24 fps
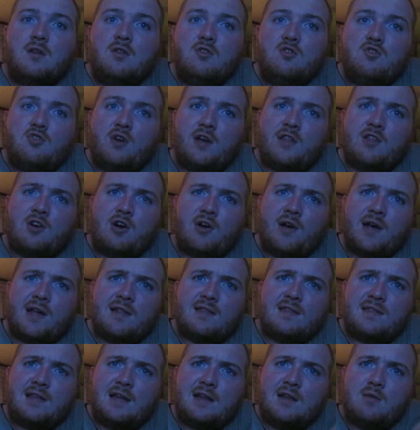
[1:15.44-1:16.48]
Toys R
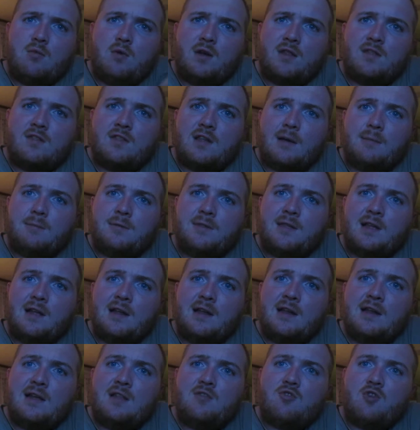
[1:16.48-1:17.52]
Us said it would stop
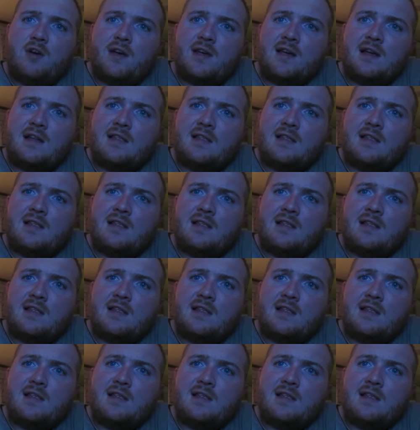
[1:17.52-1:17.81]
selling any toy